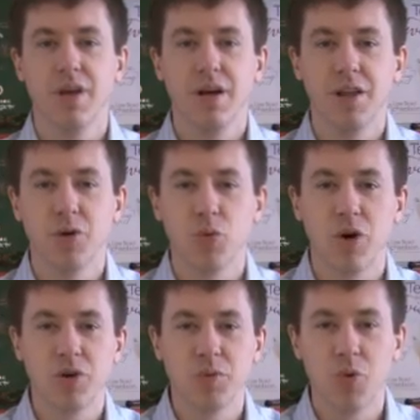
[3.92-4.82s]
Hello and
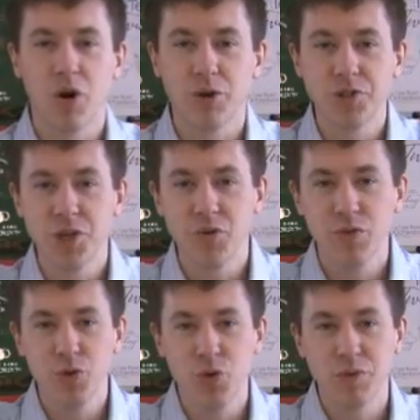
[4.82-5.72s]
welcome to Walker Tea
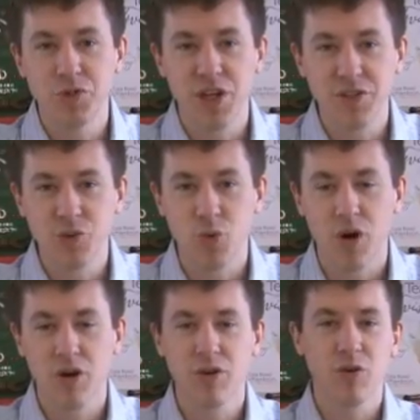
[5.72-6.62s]
Review. I'm Jason
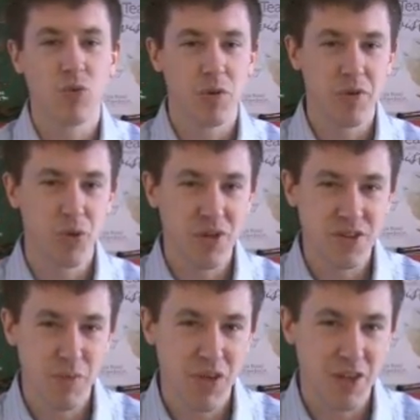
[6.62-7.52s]
Walker. We're going to be doing
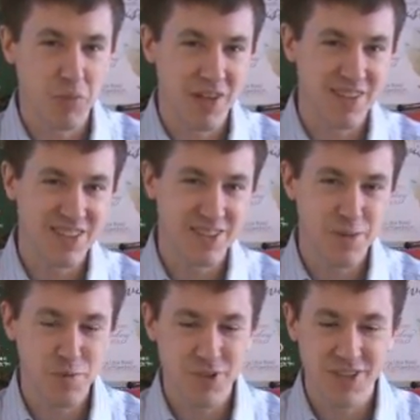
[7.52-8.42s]
something a little bit
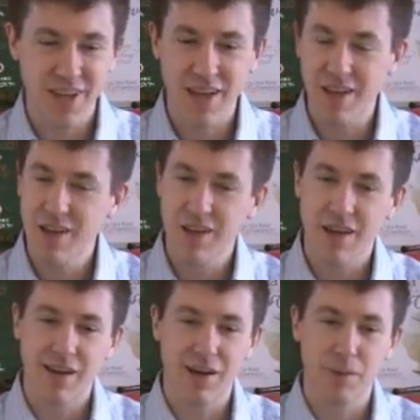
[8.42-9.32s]
different today.
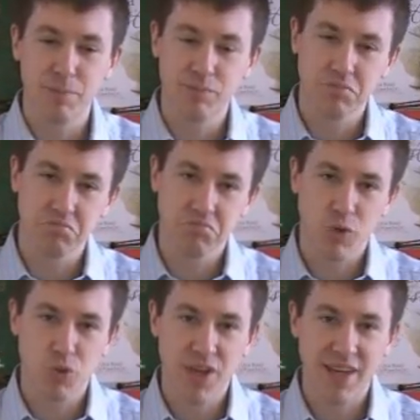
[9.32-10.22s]
We're
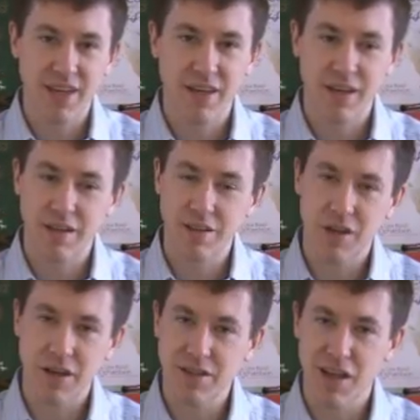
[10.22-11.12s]
taking a
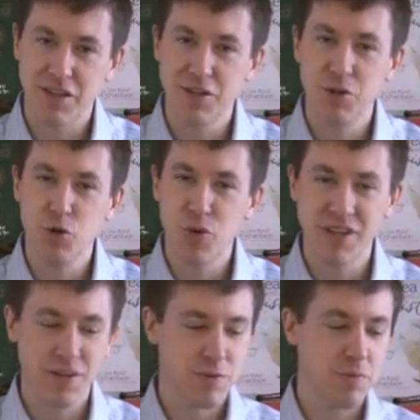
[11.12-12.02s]
new
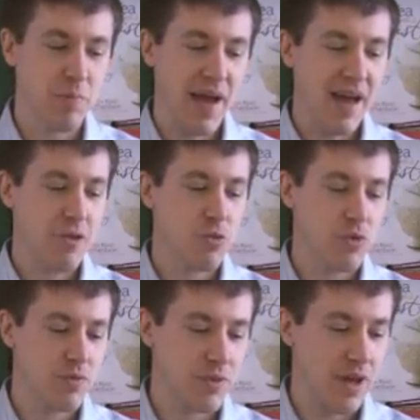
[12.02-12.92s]
and different path.
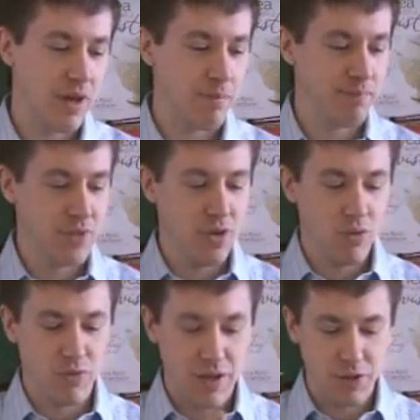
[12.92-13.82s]
We've got
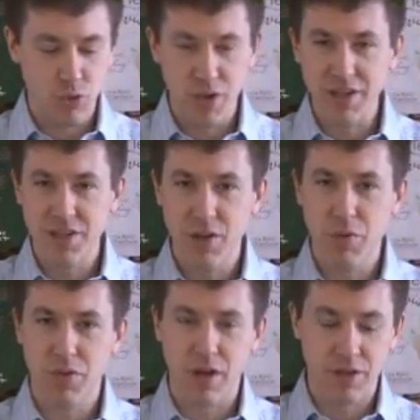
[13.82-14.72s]
a green tea
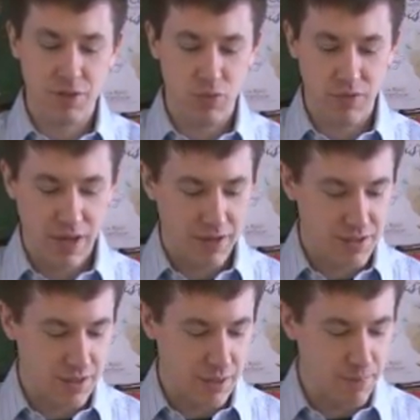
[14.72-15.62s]
with us. We've
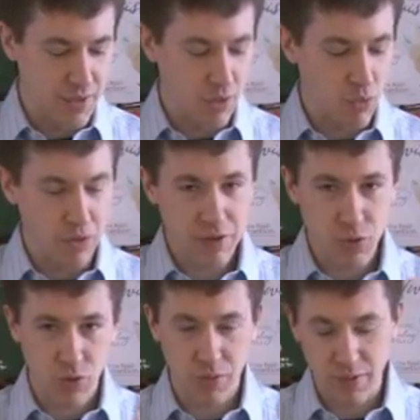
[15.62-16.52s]
got one of the
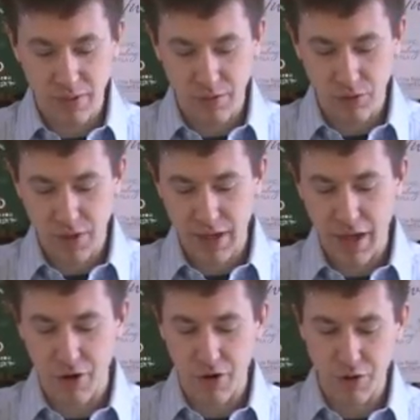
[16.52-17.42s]
things we're going to be
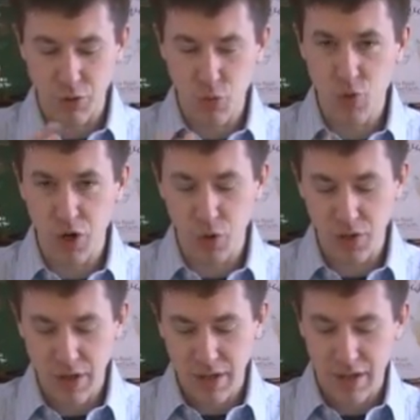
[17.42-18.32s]
looking at, or a new
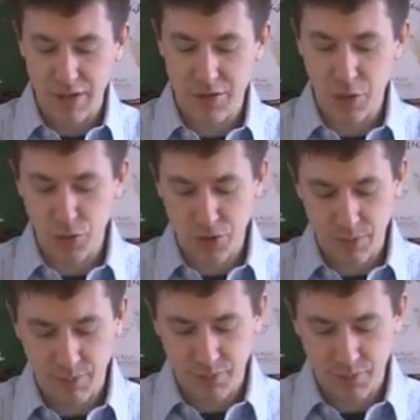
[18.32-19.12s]
road, is those.